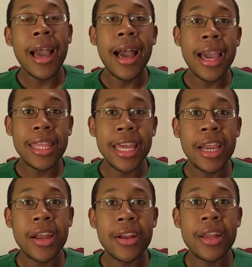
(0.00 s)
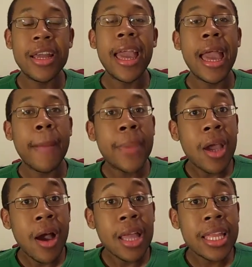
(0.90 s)
Hi there. Happy
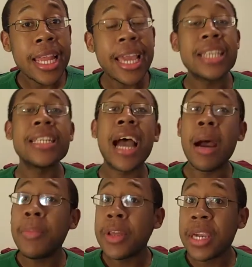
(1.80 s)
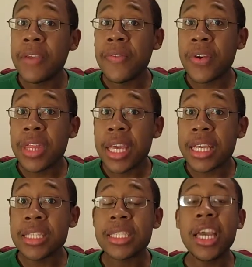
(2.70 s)
holidays. I'm looking for
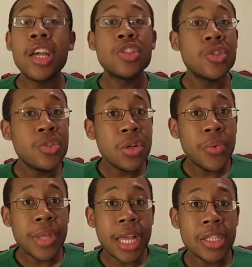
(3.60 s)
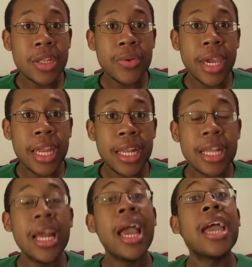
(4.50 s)
this. Do you know where that's located?